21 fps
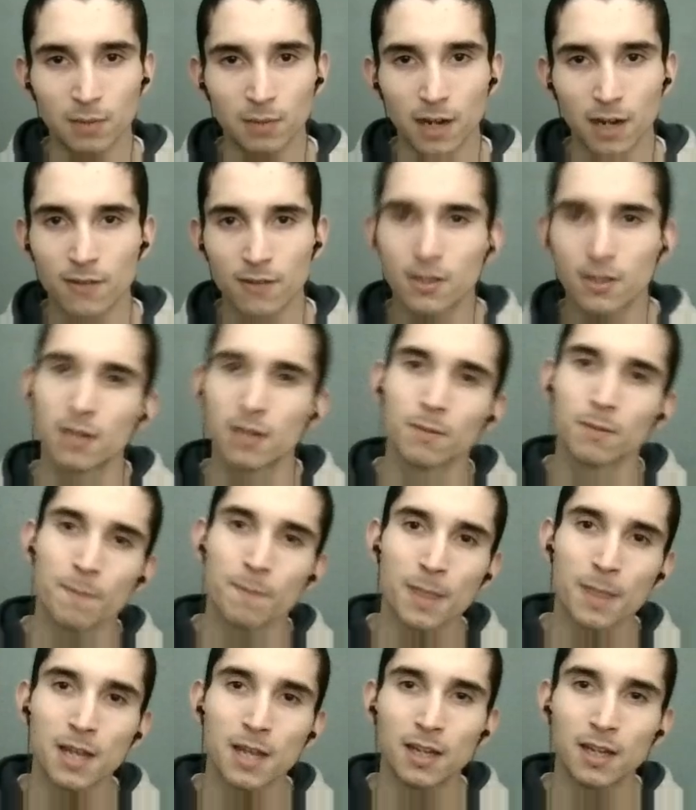I
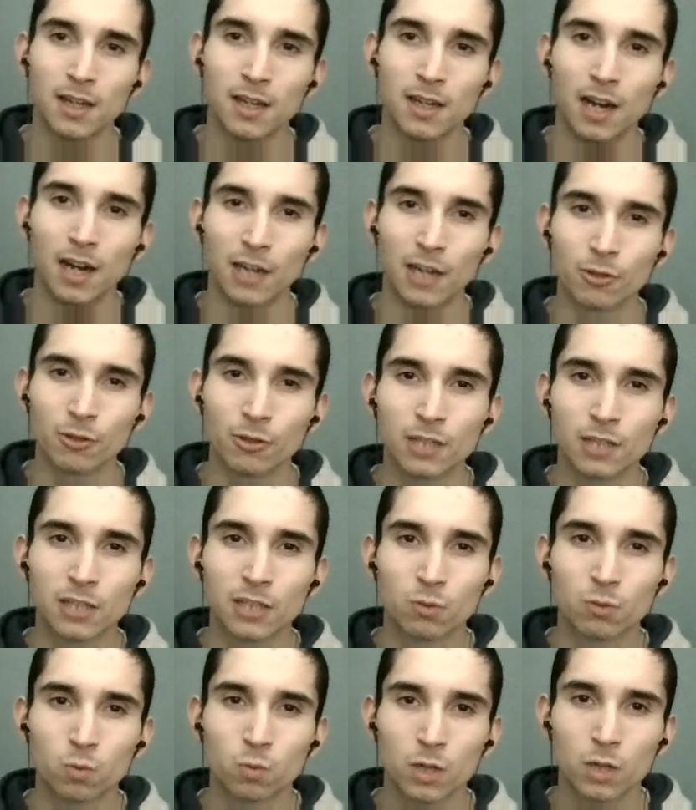don't think is
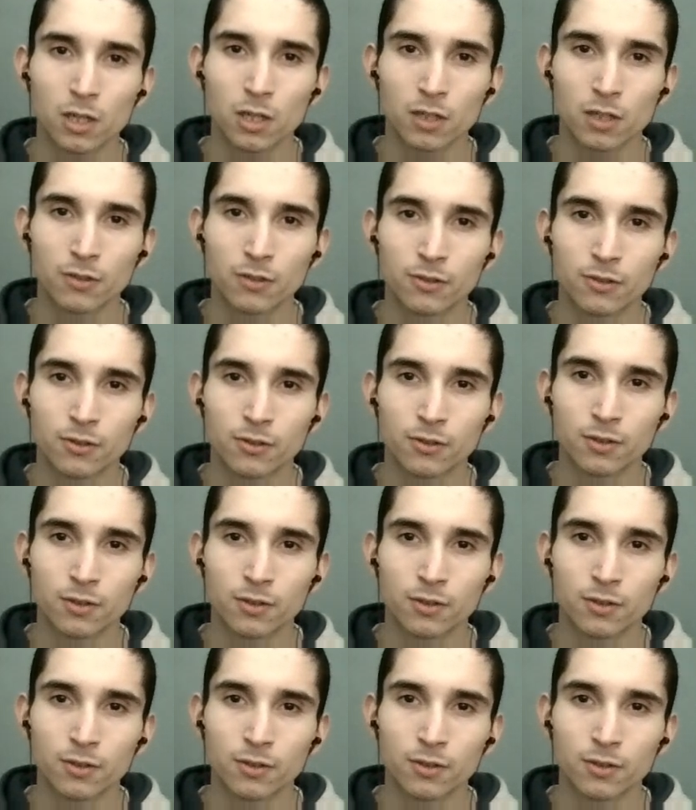worth.